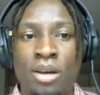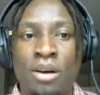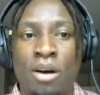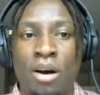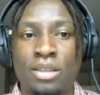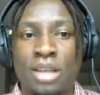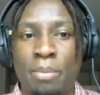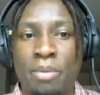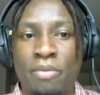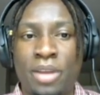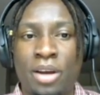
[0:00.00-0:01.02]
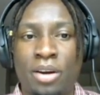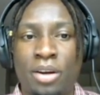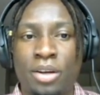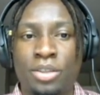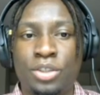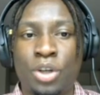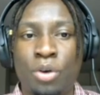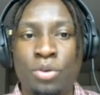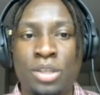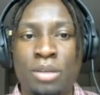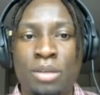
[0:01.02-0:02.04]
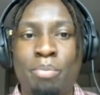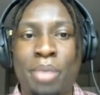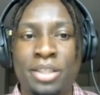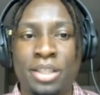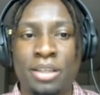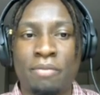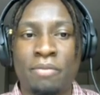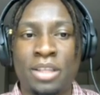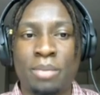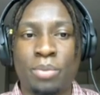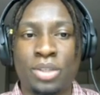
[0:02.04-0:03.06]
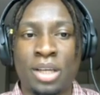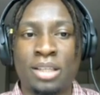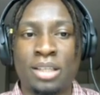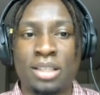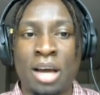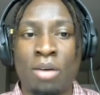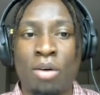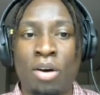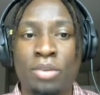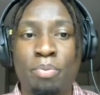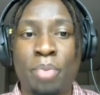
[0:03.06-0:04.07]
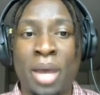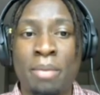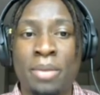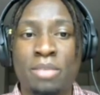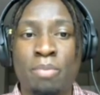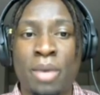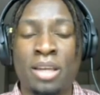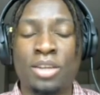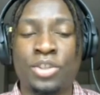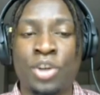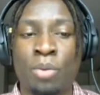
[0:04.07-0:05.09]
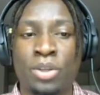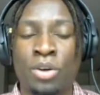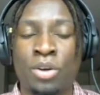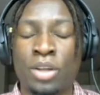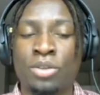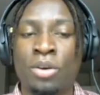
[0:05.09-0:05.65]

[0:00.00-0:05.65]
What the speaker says: on top of their chosen budget of 50% discount on payments made in the Chirpley token.